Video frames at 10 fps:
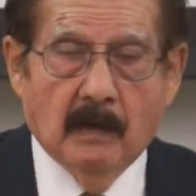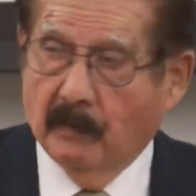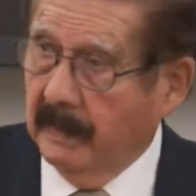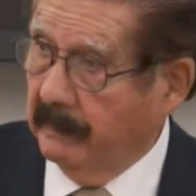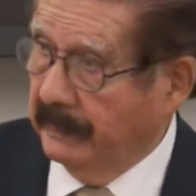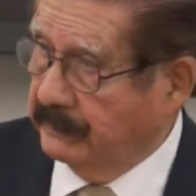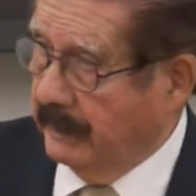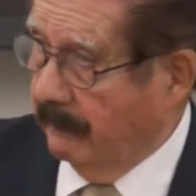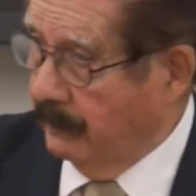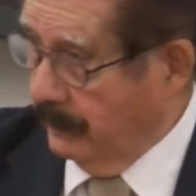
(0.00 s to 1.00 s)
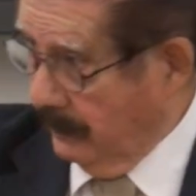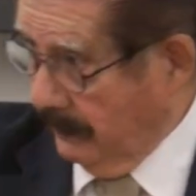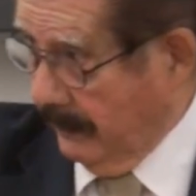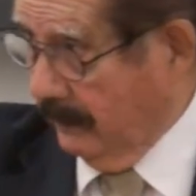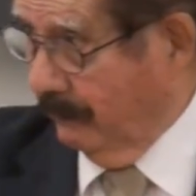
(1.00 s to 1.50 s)
We have an example here,
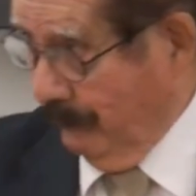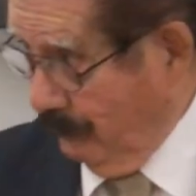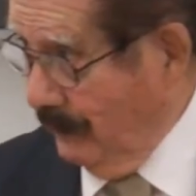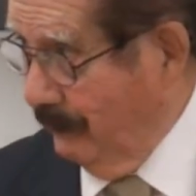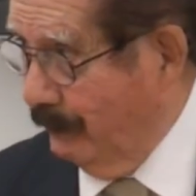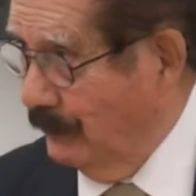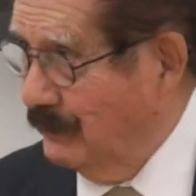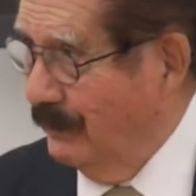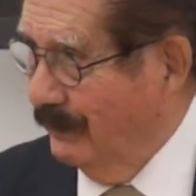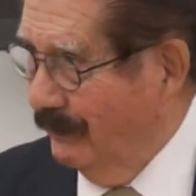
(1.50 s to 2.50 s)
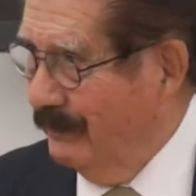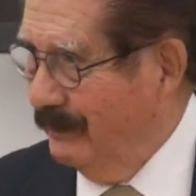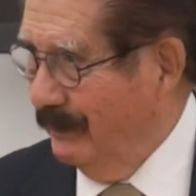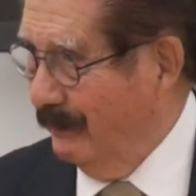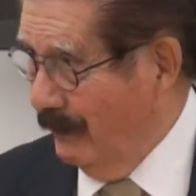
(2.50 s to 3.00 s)
and I really appreciate your
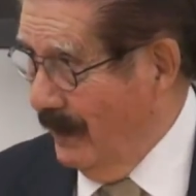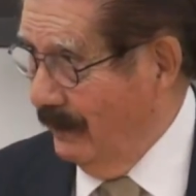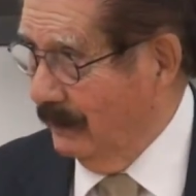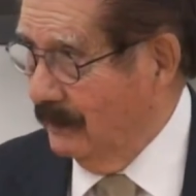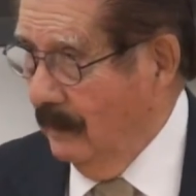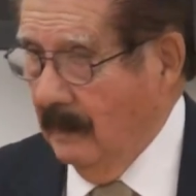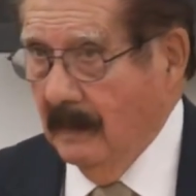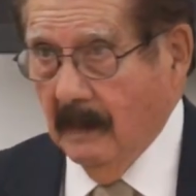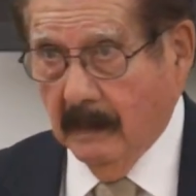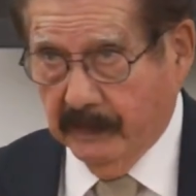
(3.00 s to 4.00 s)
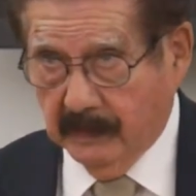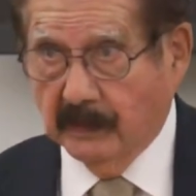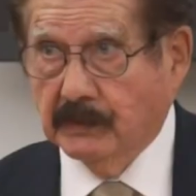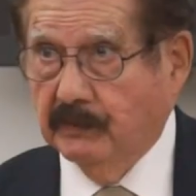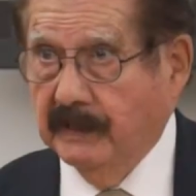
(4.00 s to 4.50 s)
product. I think
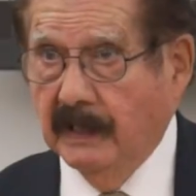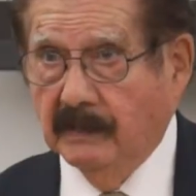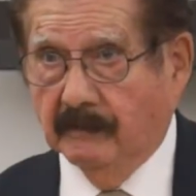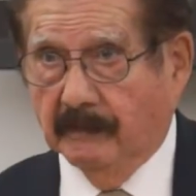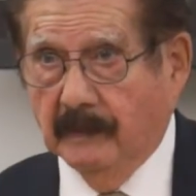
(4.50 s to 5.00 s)
that's creative.